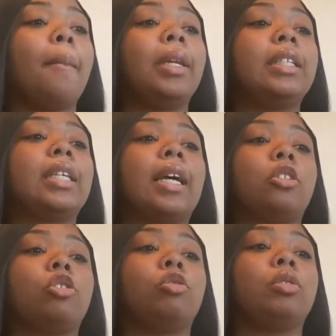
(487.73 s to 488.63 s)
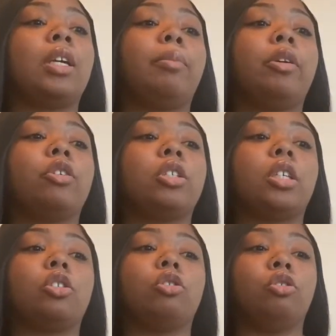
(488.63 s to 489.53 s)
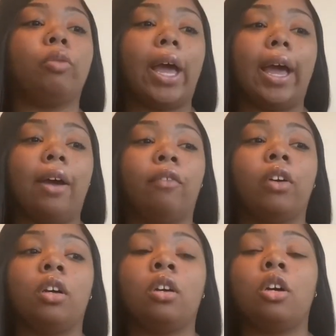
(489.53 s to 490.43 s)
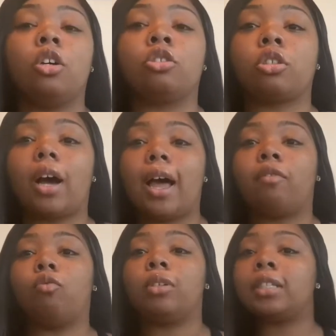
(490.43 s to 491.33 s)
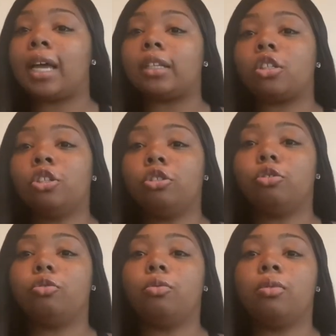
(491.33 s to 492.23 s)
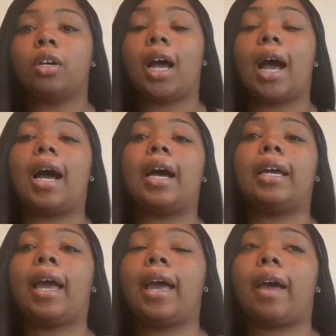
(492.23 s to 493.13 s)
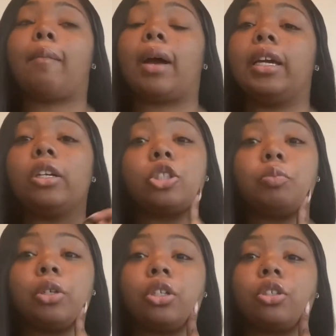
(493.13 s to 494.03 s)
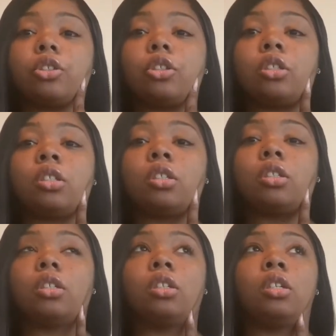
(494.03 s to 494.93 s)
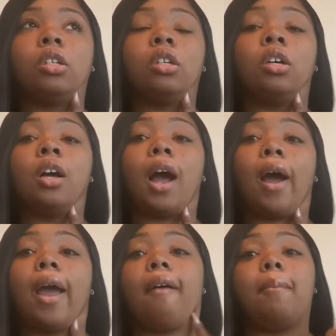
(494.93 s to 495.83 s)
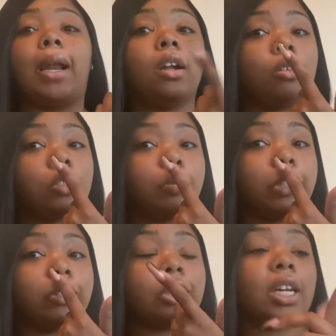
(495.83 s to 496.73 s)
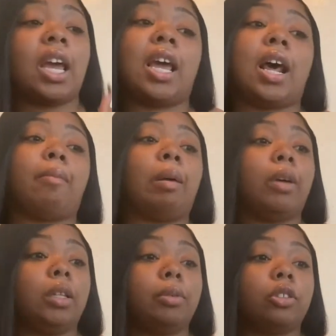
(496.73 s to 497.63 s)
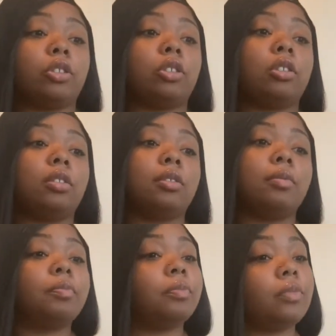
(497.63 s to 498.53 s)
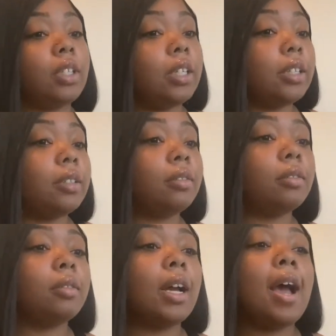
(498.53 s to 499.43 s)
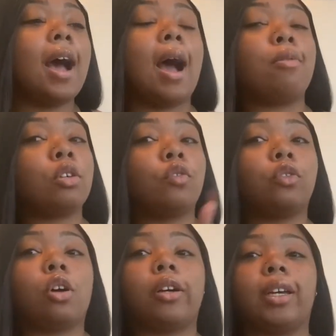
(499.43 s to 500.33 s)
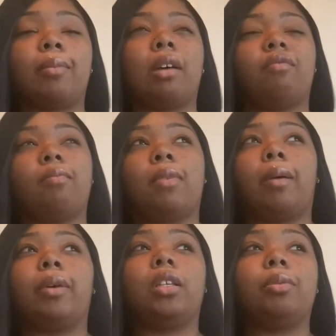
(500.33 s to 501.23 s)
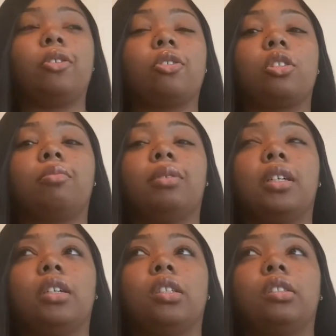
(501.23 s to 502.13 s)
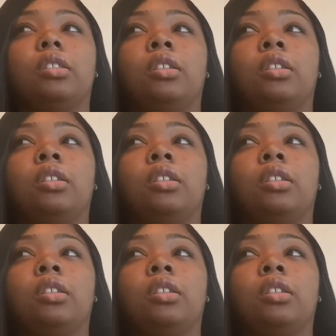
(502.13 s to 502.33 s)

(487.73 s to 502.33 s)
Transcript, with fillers: many tattoos and piercings do you have? So I have one tattoo. I have my ears pierced. I have my nose pierced and I have my belly pierced. Yeah. I was gonna vlog in my, my belly pierced, but